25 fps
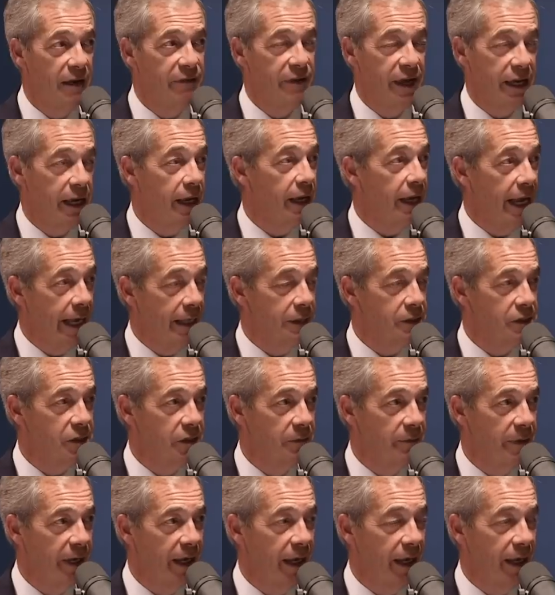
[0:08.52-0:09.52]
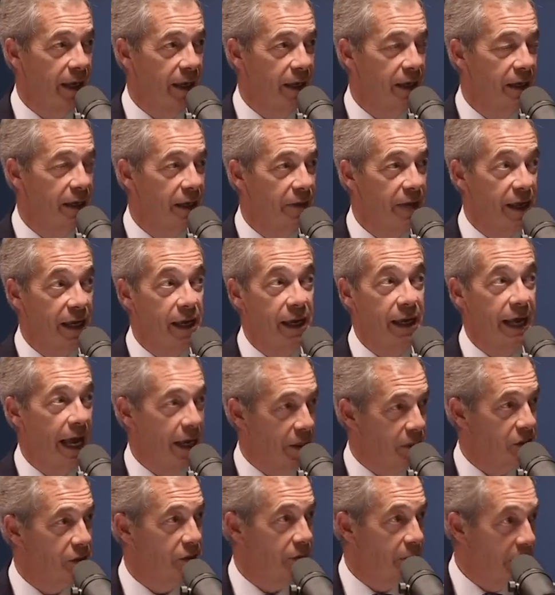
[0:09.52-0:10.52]
If they can cancel me, they can
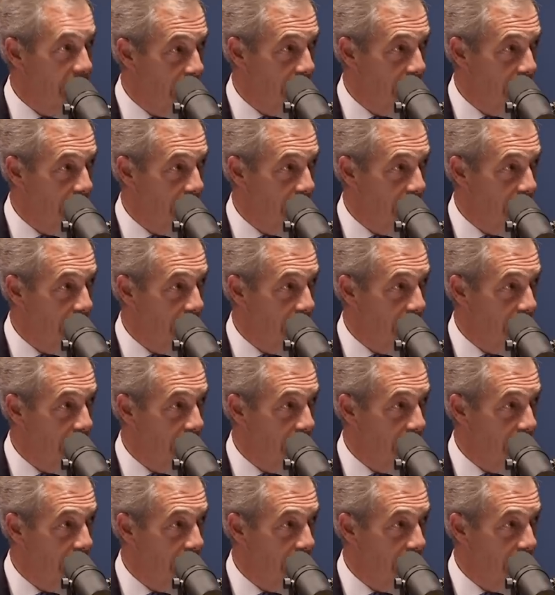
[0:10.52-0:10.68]
cancel